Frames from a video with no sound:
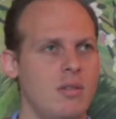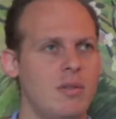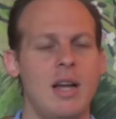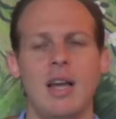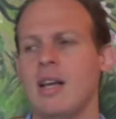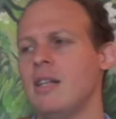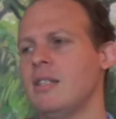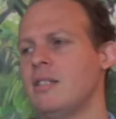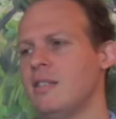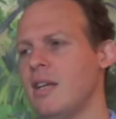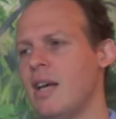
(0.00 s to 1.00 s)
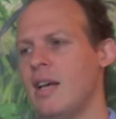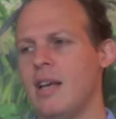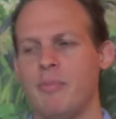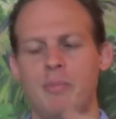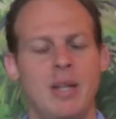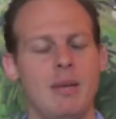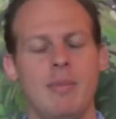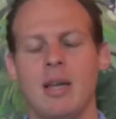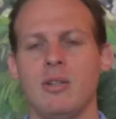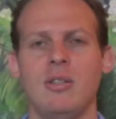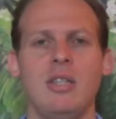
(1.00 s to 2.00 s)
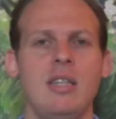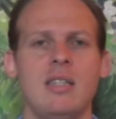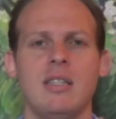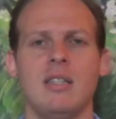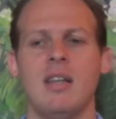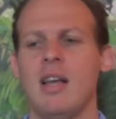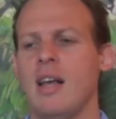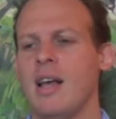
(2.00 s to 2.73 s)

grants, many other things, and